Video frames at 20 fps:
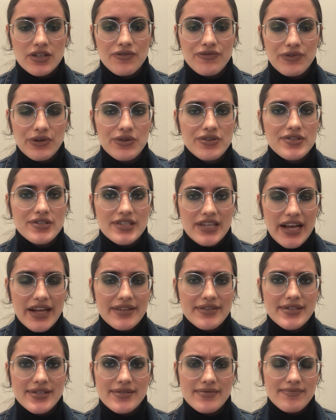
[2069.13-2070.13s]
Phil said
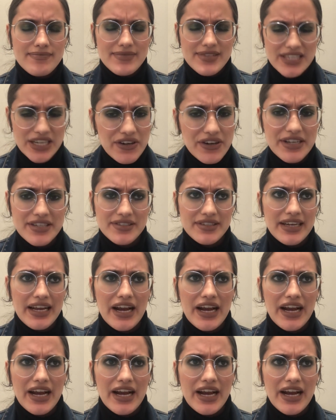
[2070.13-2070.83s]
seriously.